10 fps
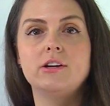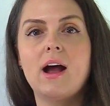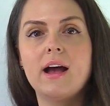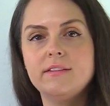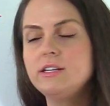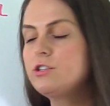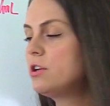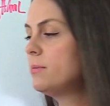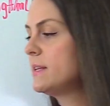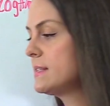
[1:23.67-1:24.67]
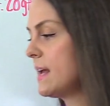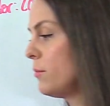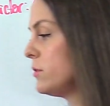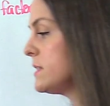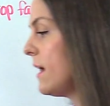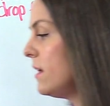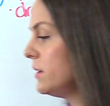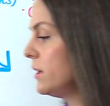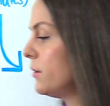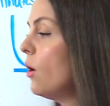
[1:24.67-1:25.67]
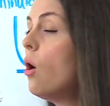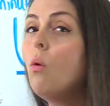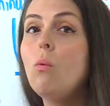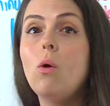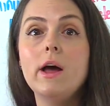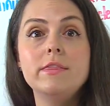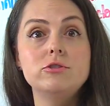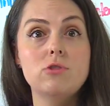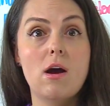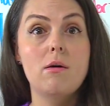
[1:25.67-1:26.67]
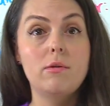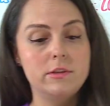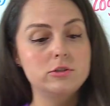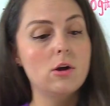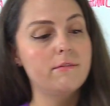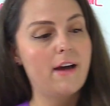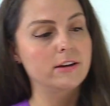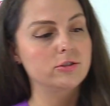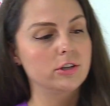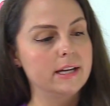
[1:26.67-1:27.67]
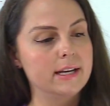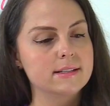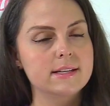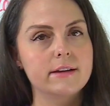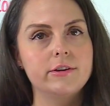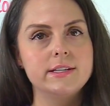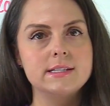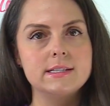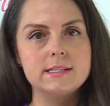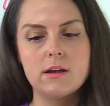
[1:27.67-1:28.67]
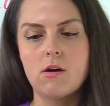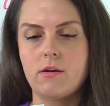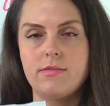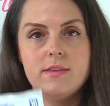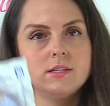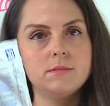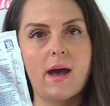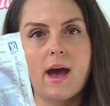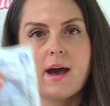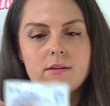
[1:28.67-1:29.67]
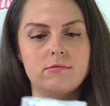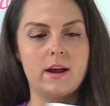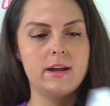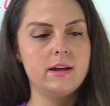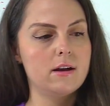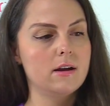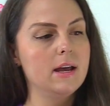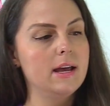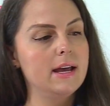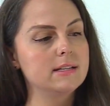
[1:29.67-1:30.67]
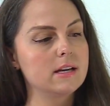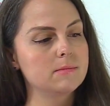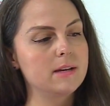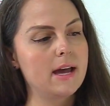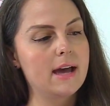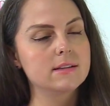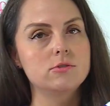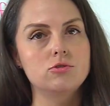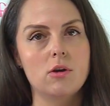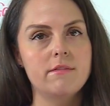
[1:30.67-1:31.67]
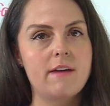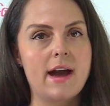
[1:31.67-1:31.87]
Your IV tubing set will tell you what the drop, the drop factor is. Like for instance, on this bag right here, it tells me it has a drop